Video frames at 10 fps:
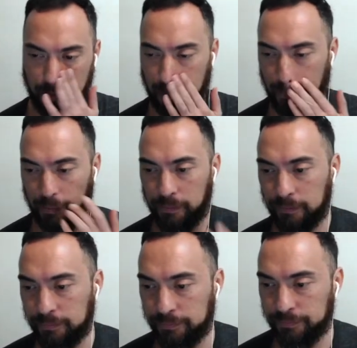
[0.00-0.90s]

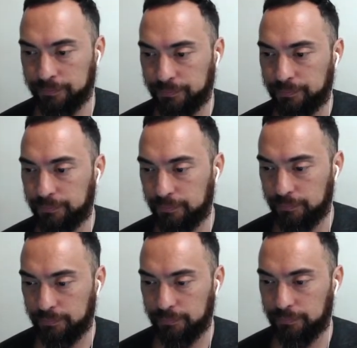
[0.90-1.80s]

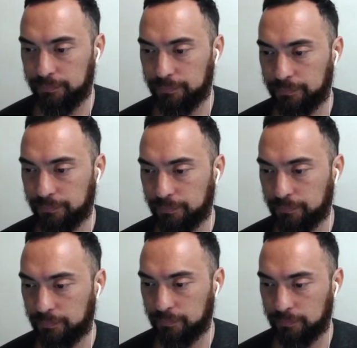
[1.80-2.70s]
No one is speaking in this clip.